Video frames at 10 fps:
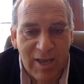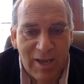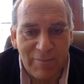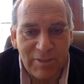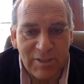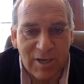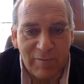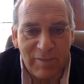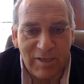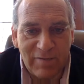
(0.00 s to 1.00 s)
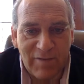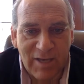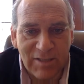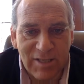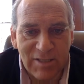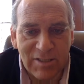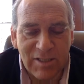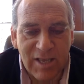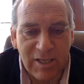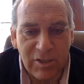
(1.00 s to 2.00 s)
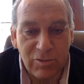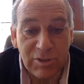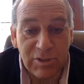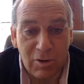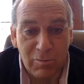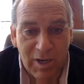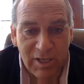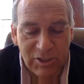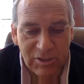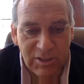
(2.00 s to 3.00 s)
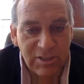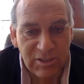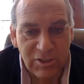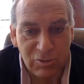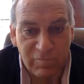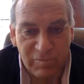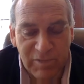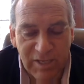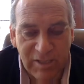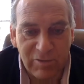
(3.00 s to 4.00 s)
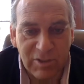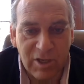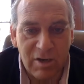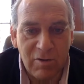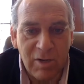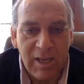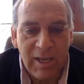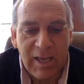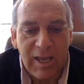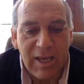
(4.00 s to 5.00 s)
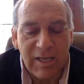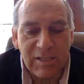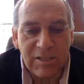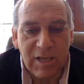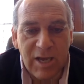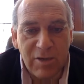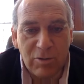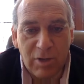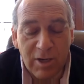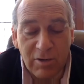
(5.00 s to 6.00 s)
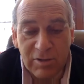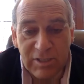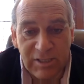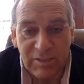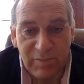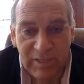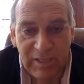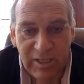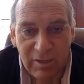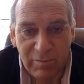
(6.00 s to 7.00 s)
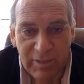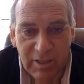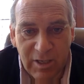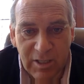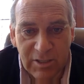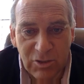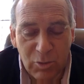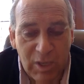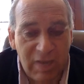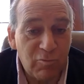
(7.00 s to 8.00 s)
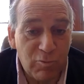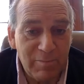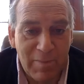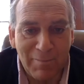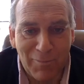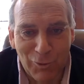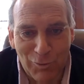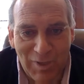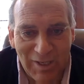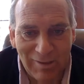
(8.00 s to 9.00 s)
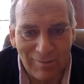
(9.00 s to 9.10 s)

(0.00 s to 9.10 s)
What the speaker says: happens, heart beating fast says, thank you so much. This is you from 10 years ago. And I no longer need to be here because you have remembered me.